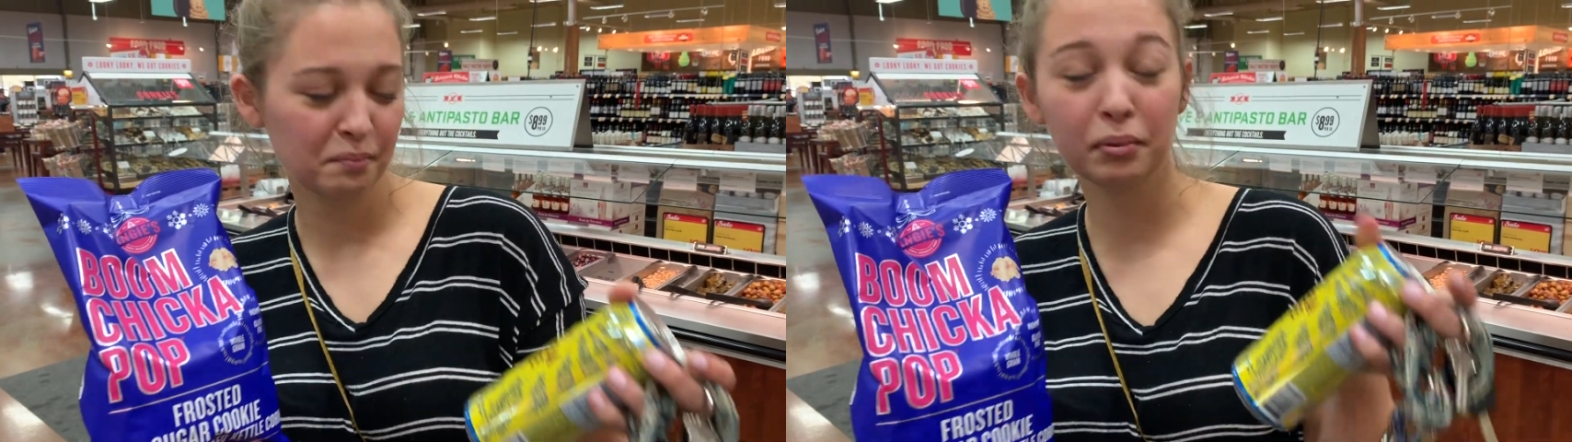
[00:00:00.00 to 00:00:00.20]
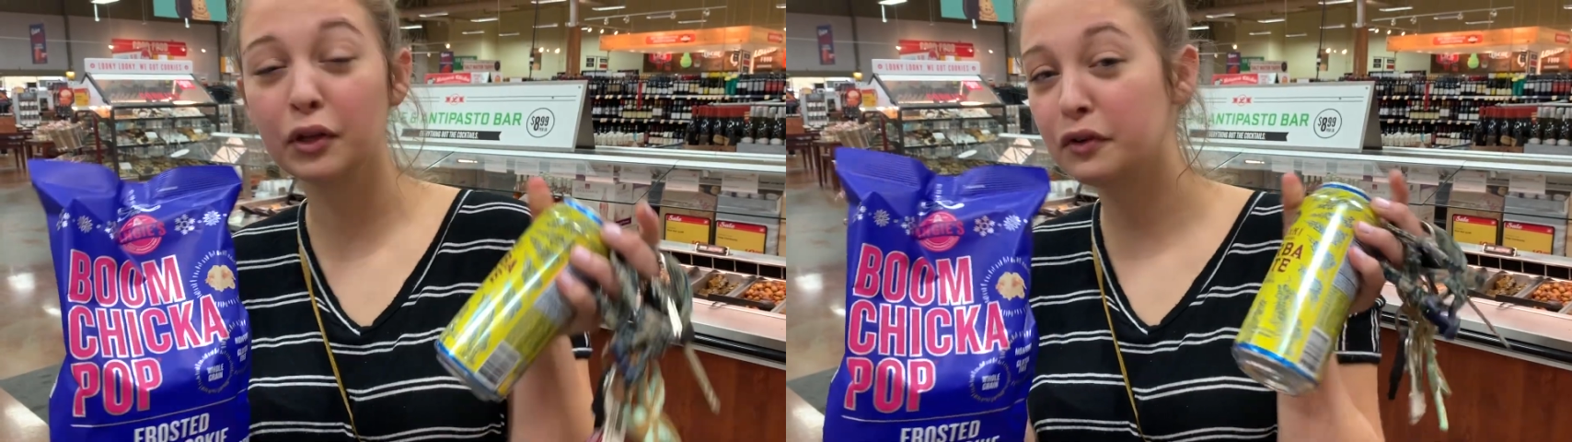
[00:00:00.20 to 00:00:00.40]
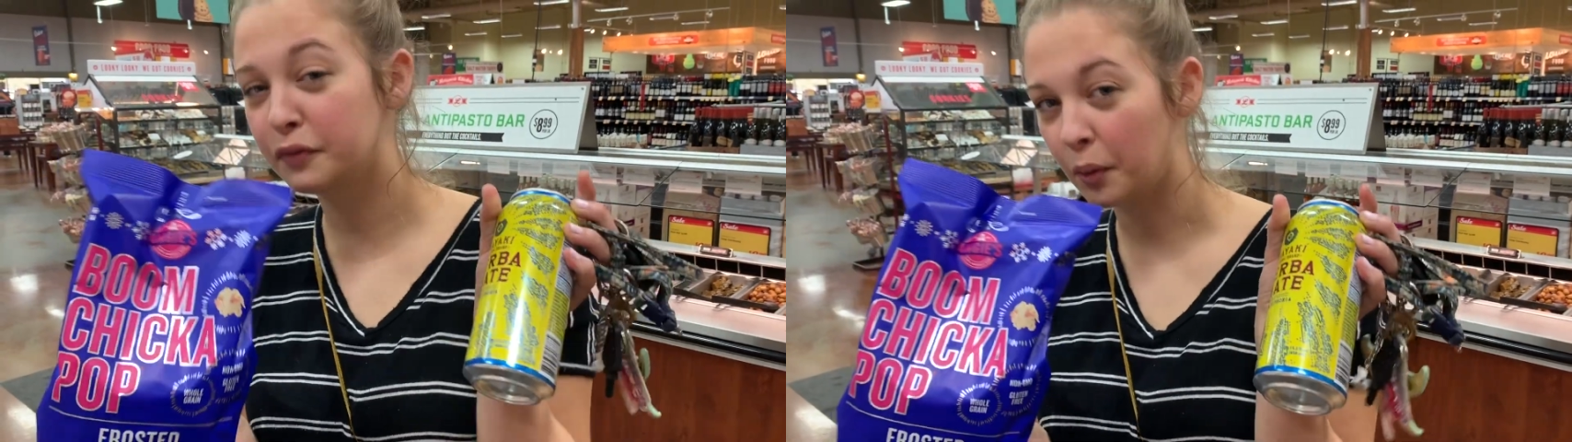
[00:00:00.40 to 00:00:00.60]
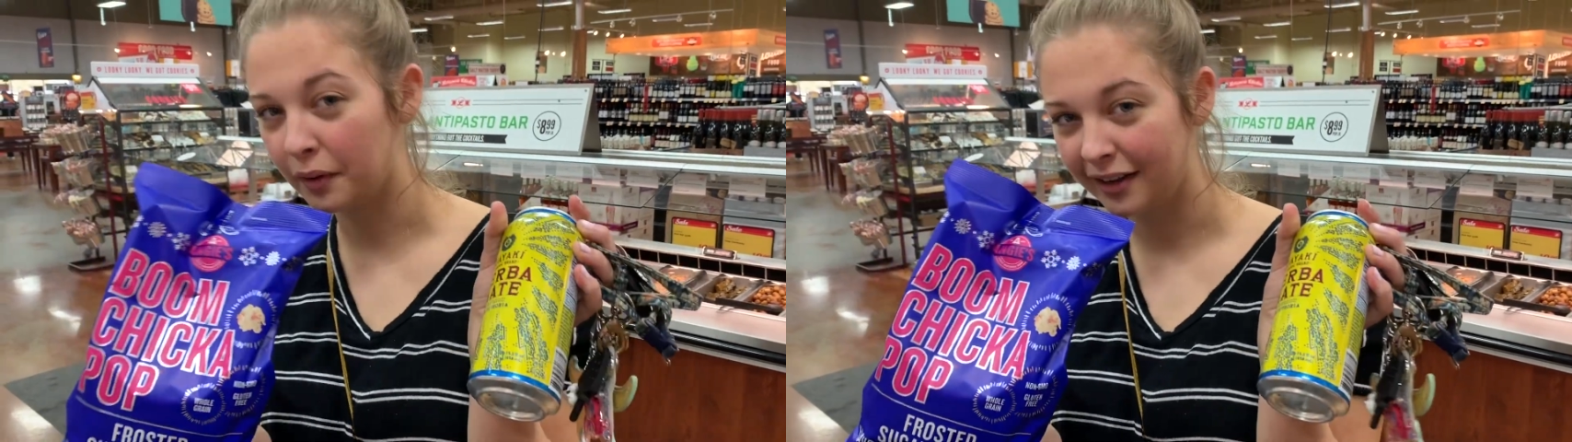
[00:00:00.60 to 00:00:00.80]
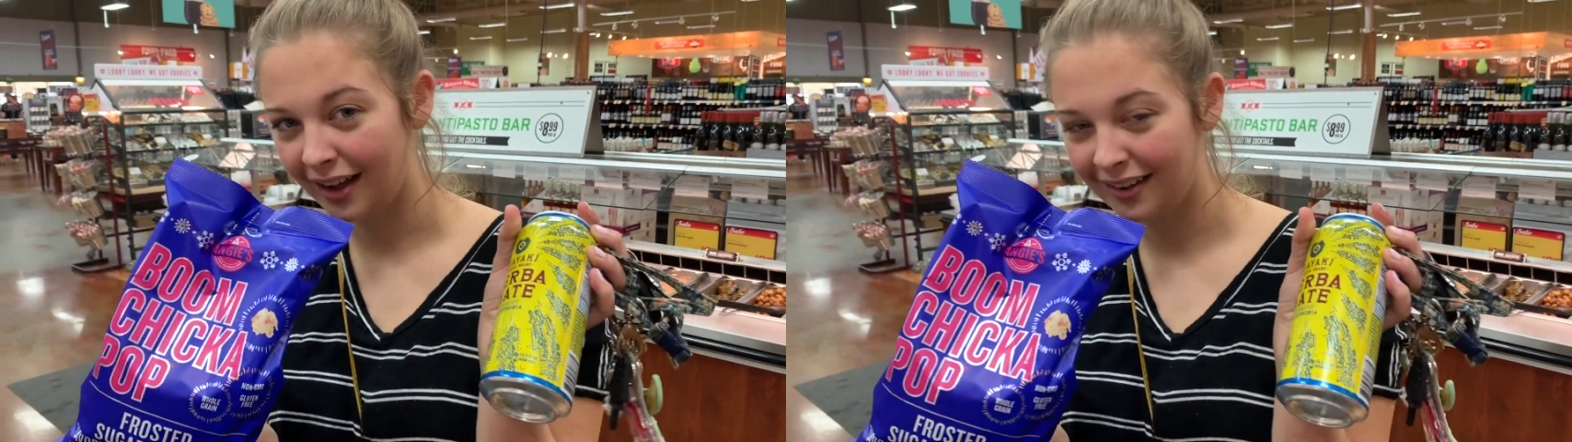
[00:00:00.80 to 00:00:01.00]

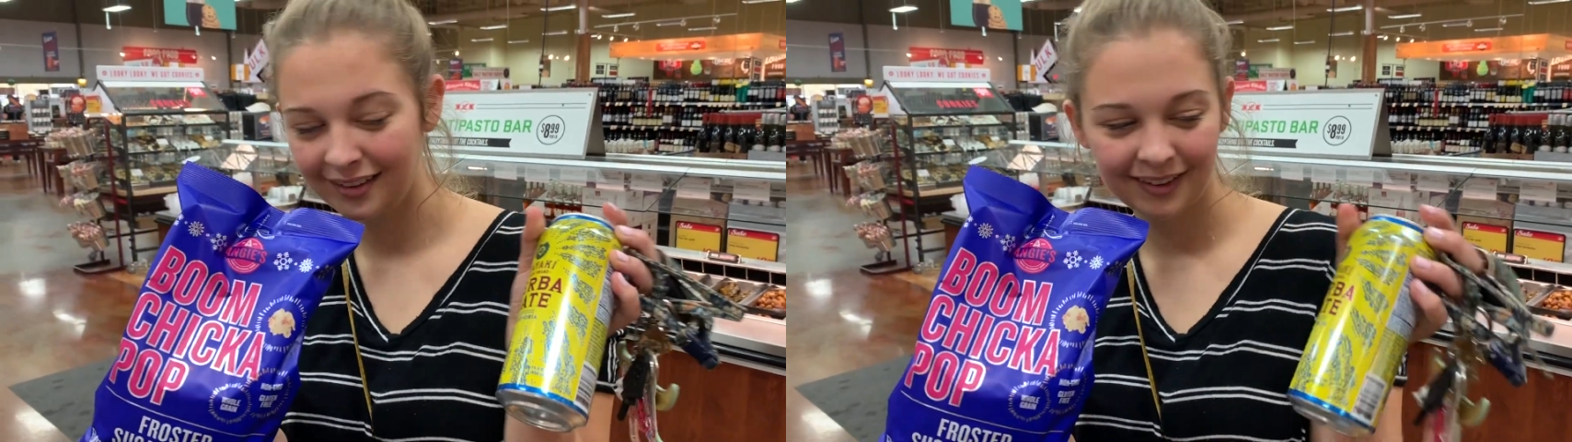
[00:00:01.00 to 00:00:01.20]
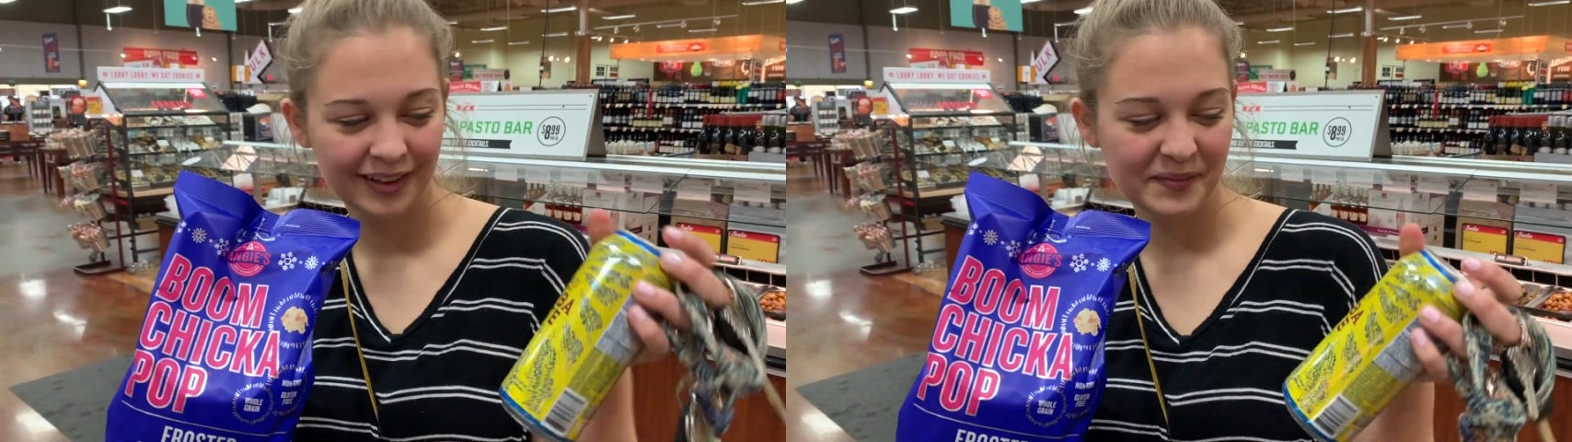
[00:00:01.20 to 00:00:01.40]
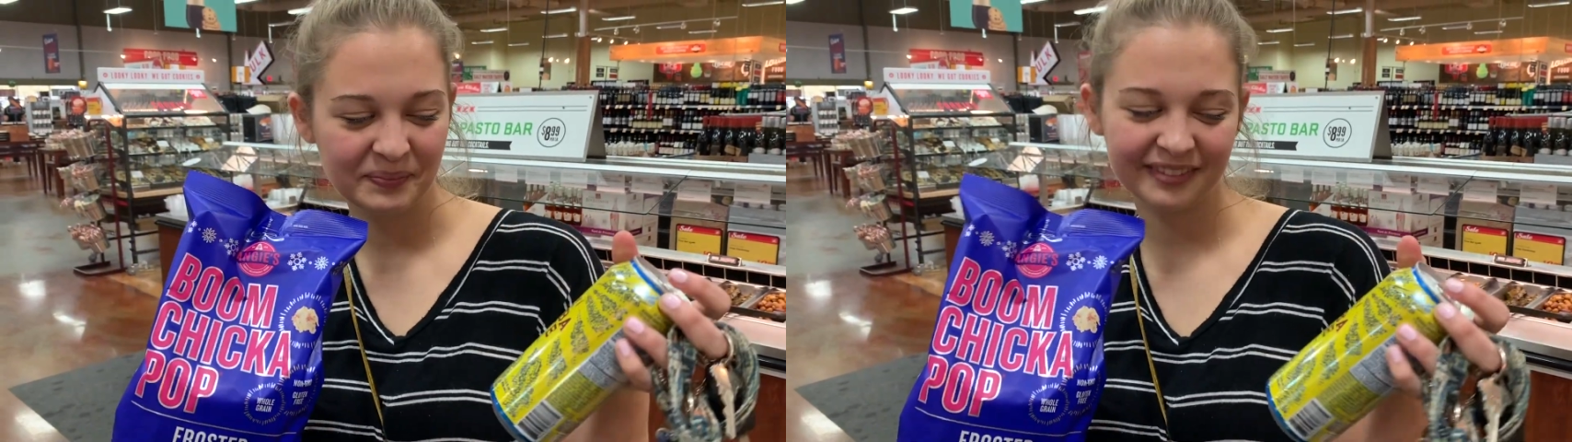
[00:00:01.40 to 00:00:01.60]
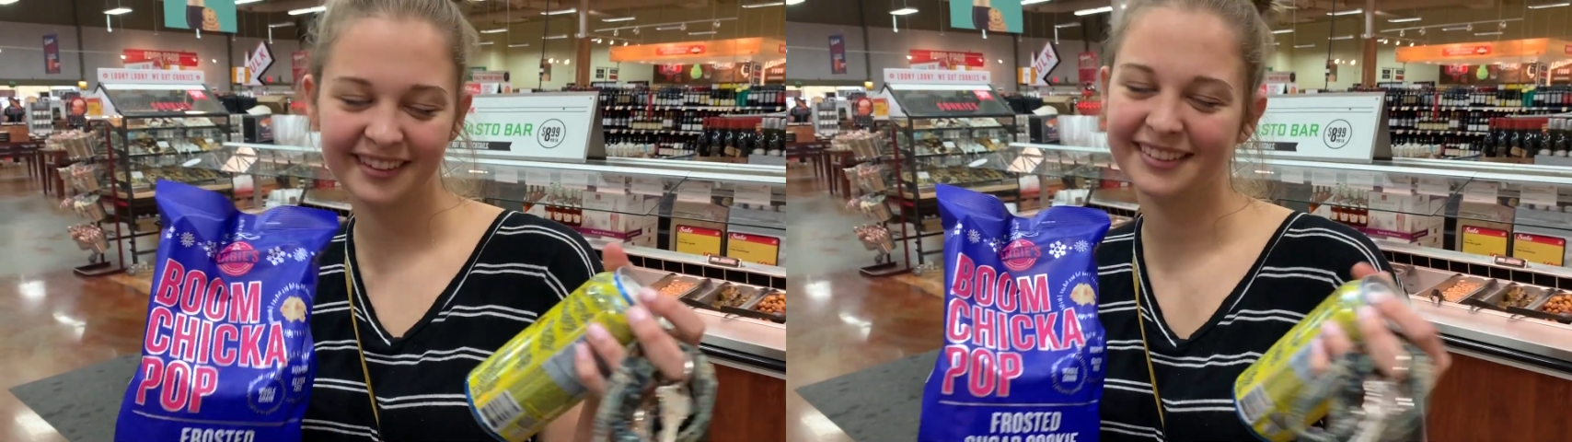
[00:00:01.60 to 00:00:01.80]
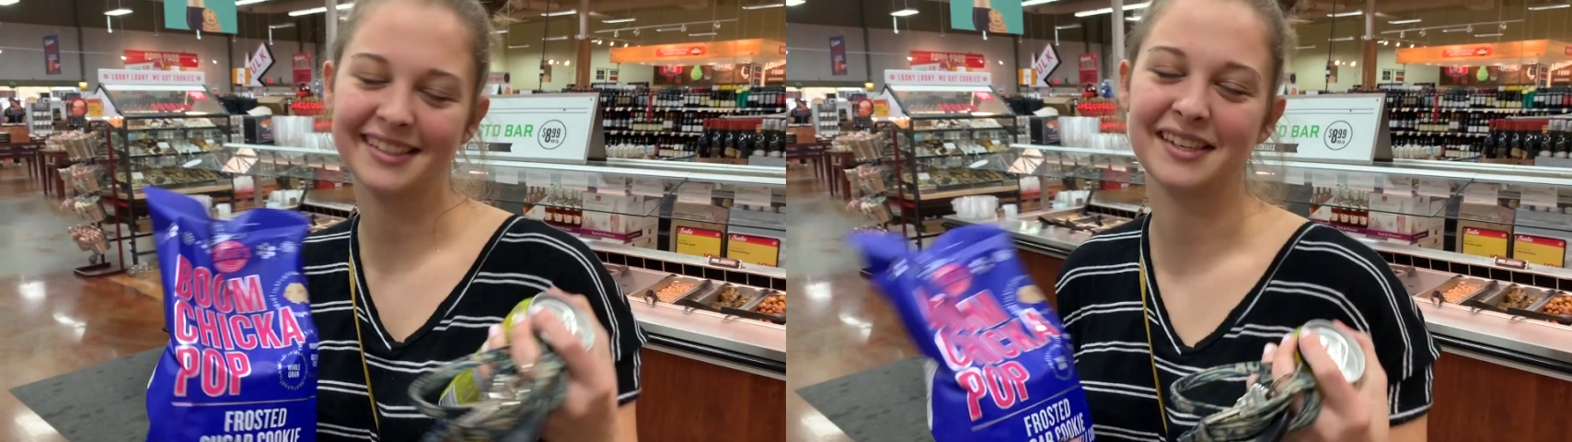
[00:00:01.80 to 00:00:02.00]
Blueforia.
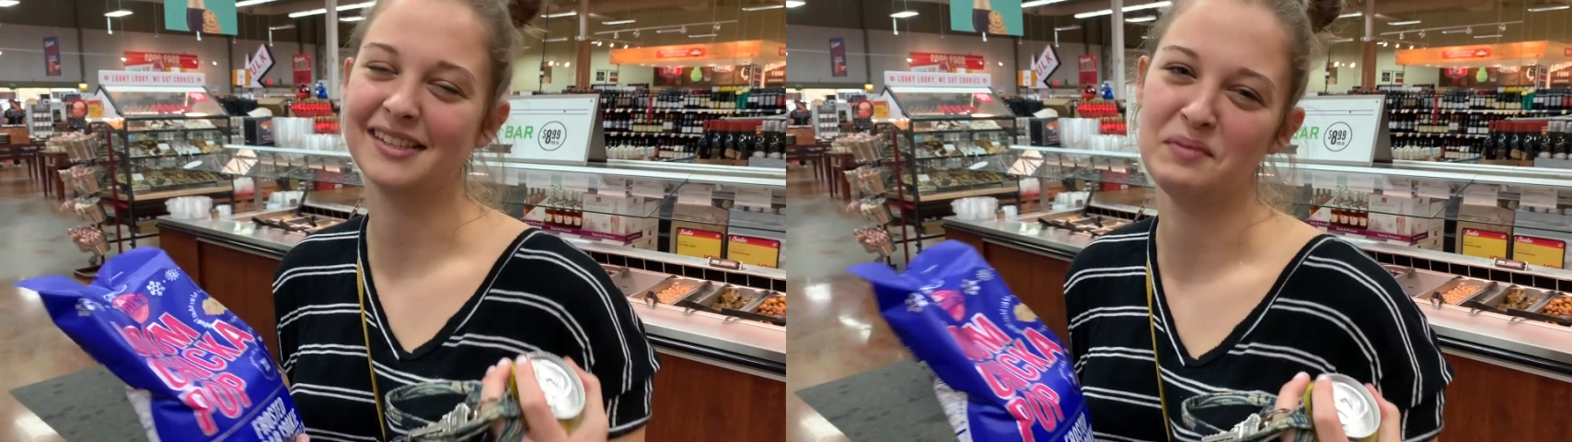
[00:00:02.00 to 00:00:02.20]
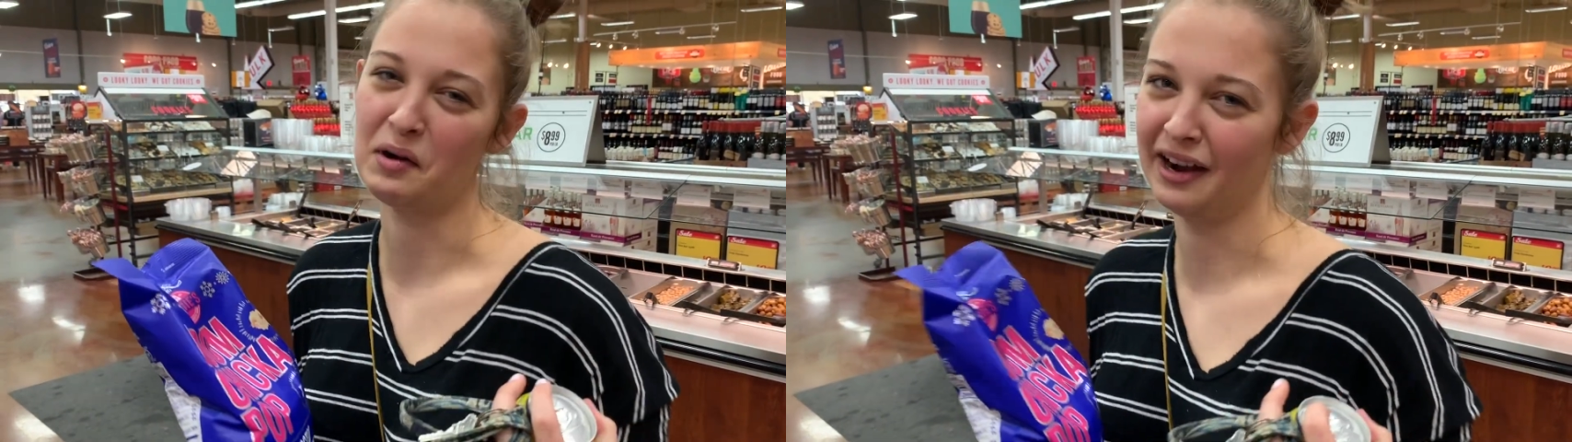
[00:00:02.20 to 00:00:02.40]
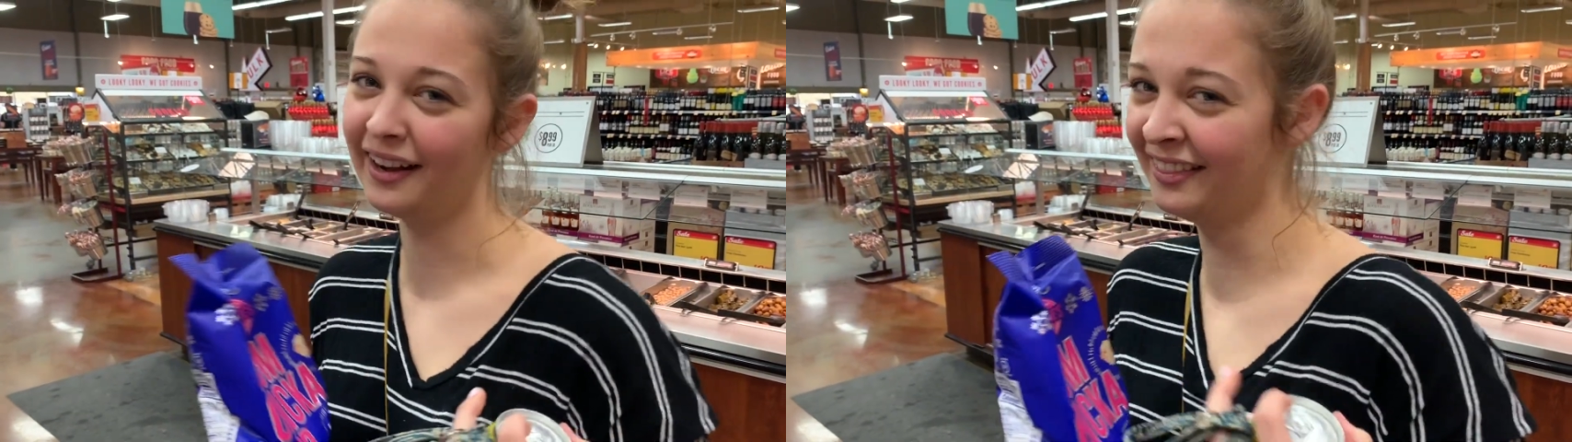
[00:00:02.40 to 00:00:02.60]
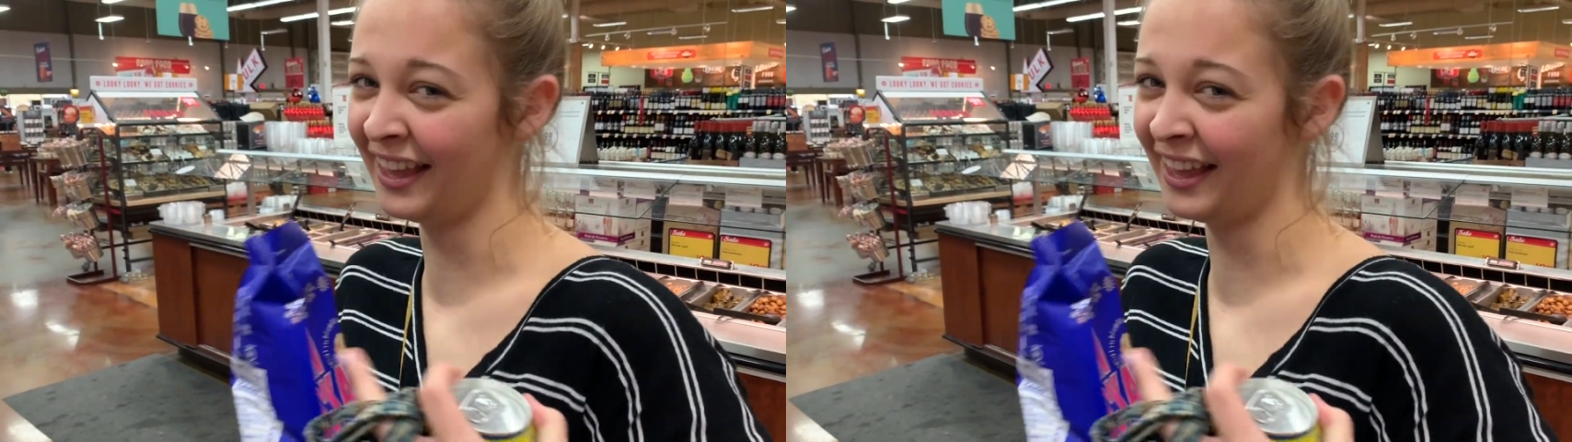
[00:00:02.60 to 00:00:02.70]
This is boring.